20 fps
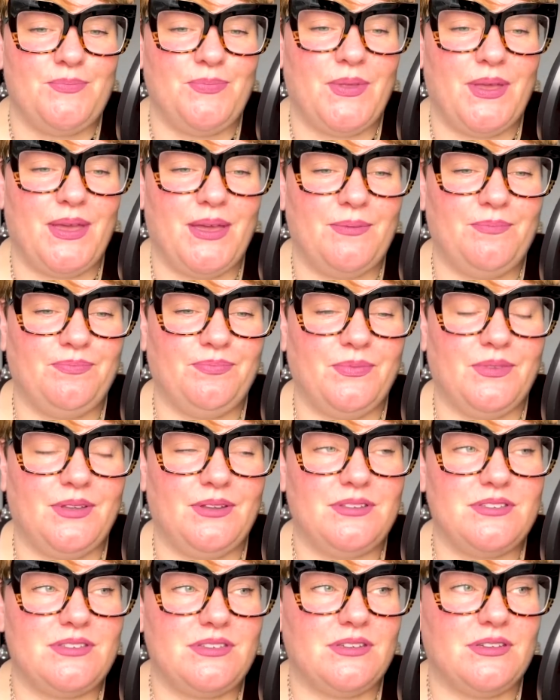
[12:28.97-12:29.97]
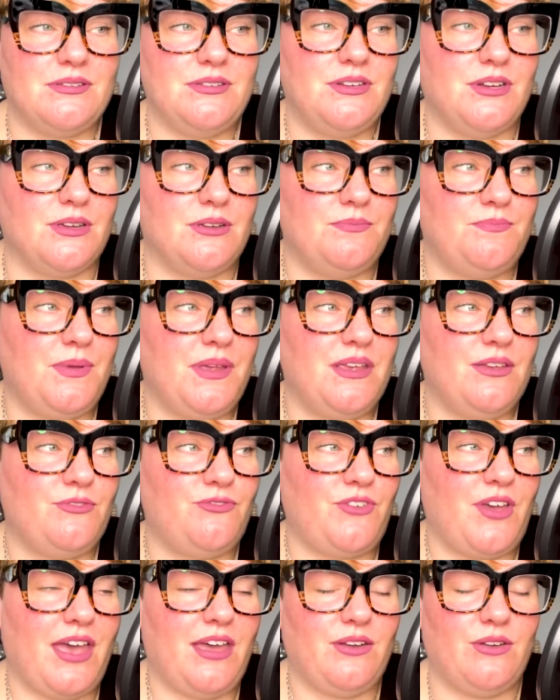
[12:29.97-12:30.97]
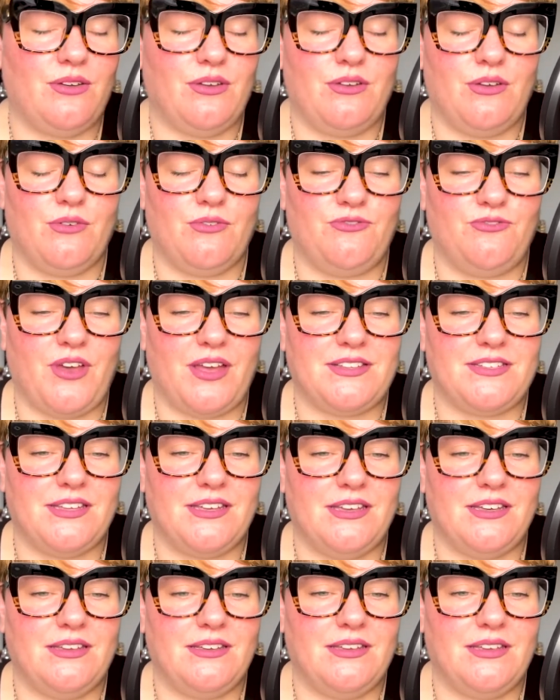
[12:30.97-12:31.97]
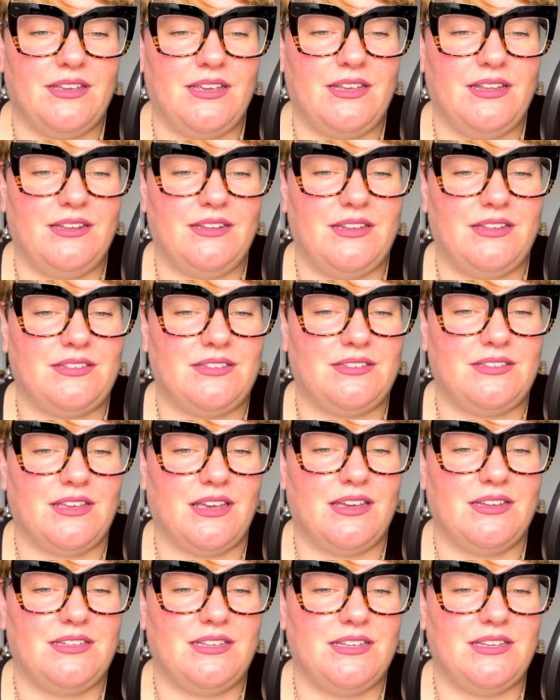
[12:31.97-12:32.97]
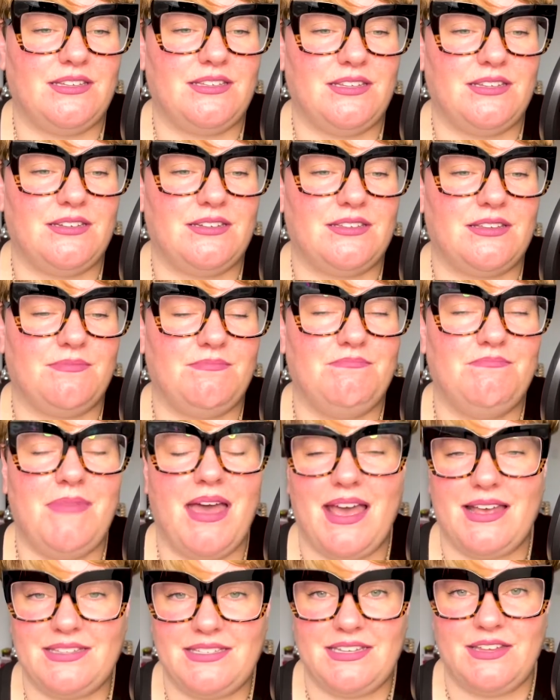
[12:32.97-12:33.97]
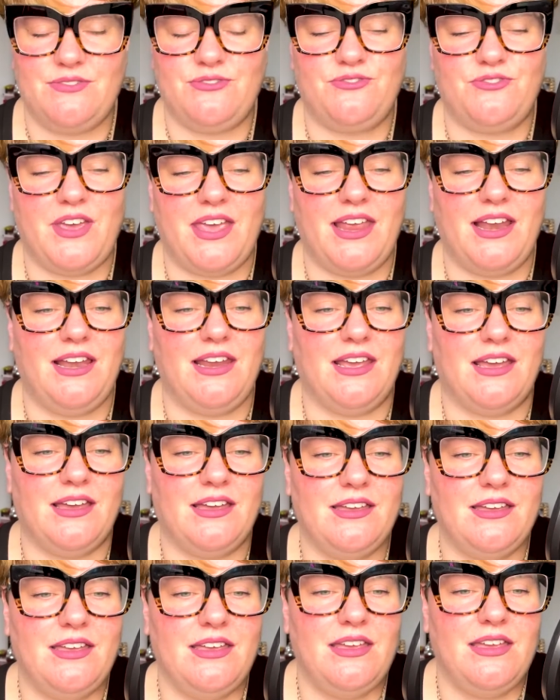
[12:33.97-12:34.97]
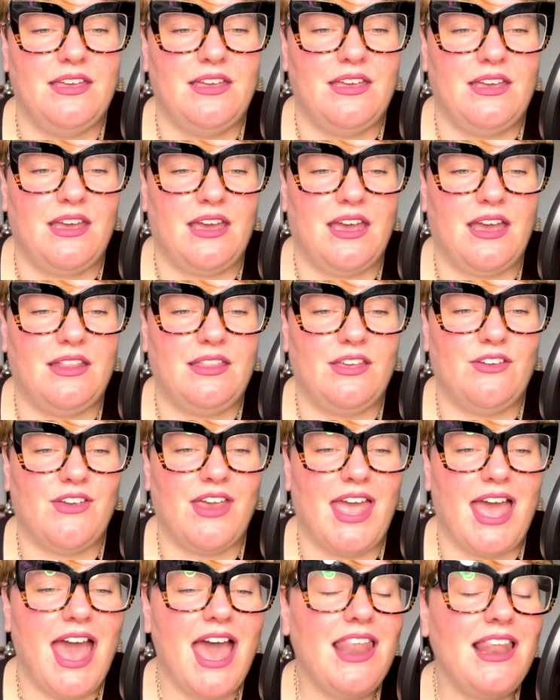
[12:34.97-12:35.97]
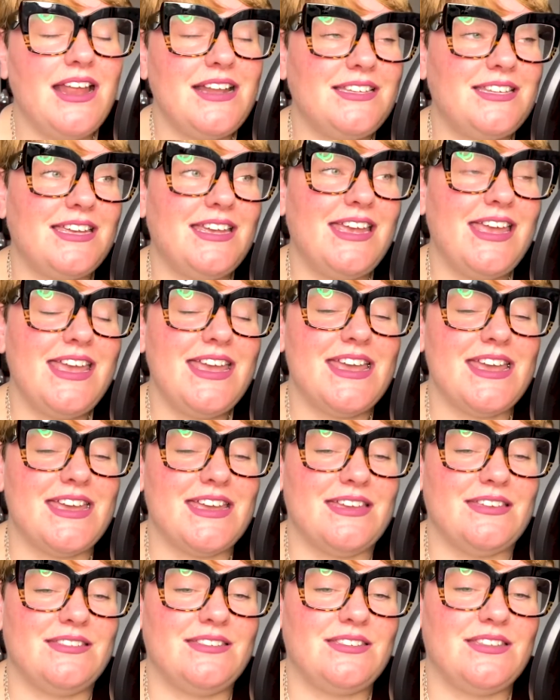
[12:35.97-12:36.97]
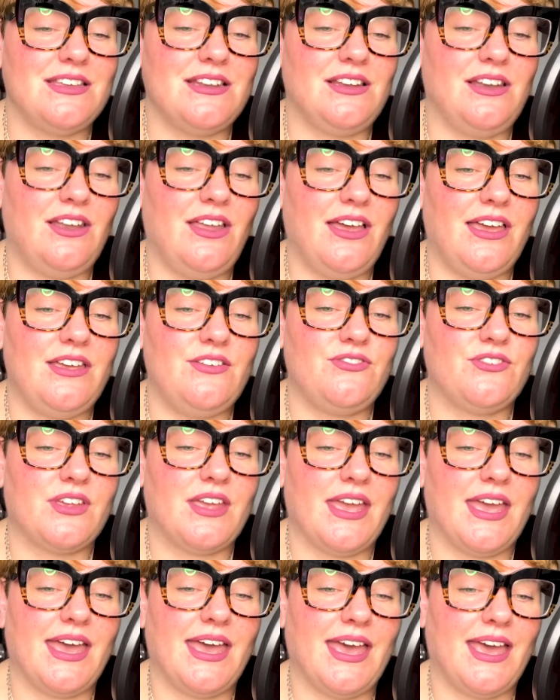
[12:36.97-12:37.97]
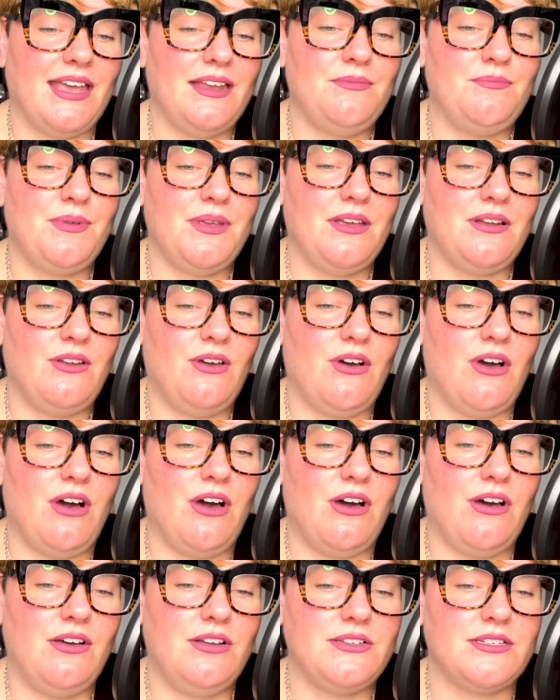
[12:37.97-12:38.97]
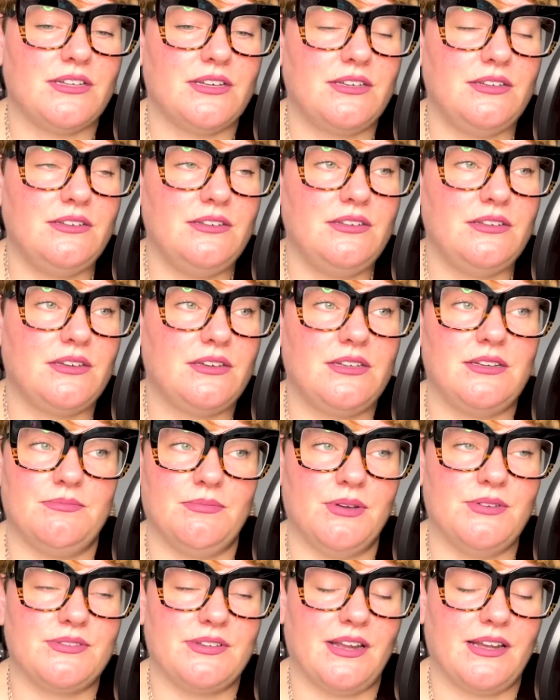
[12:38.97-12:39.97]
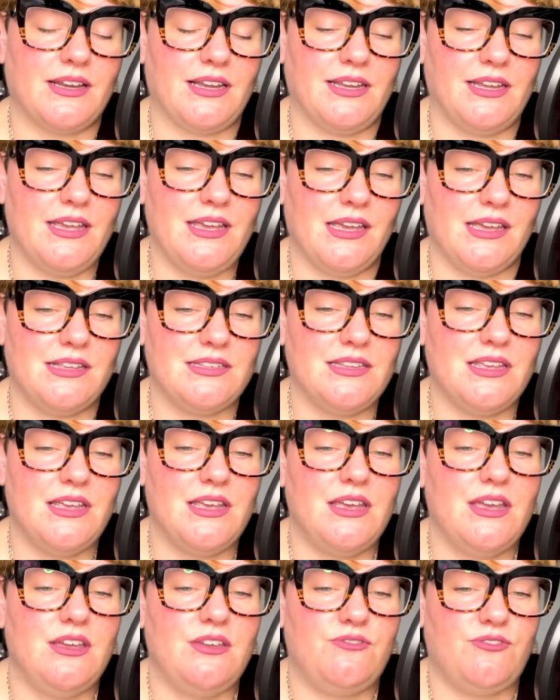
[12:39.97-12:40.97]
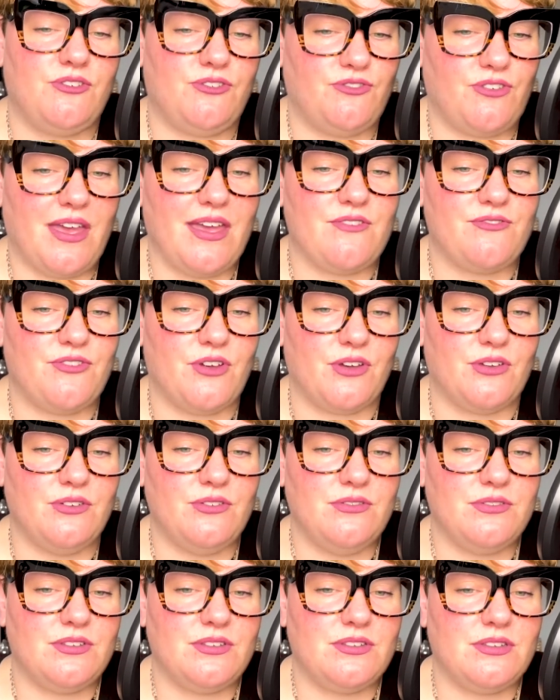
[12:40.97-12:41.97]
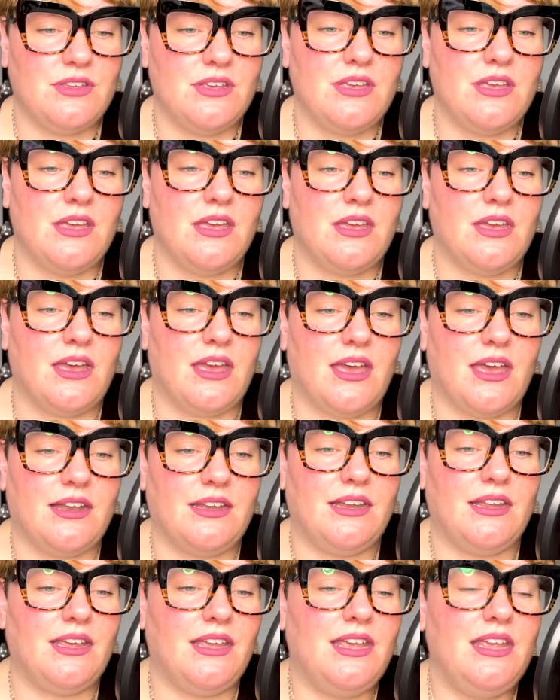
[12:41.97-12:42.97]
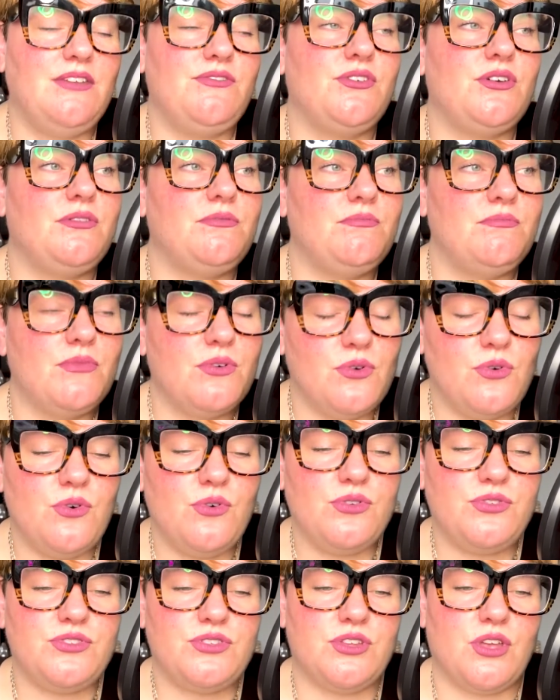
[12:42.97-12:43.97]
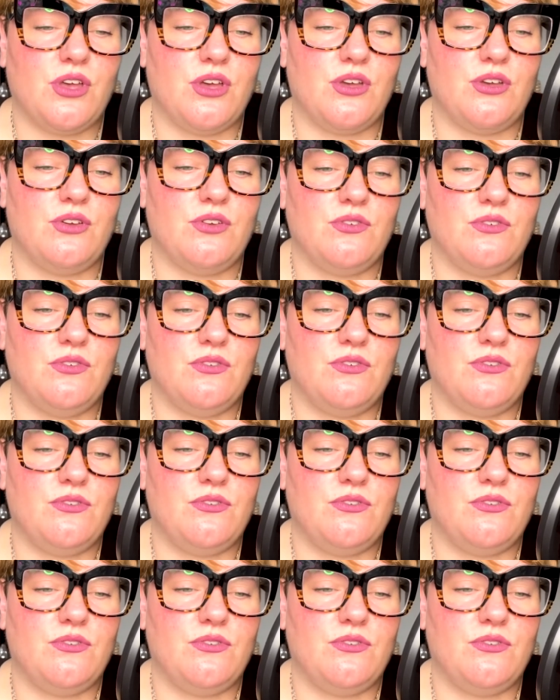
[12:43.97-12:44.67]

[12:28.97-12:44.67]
And so, you know, being fat or fatter in this society is seen as a massive failure. And the reality is that life can be a lot harder, and it most likely is, for fat folks, and even more so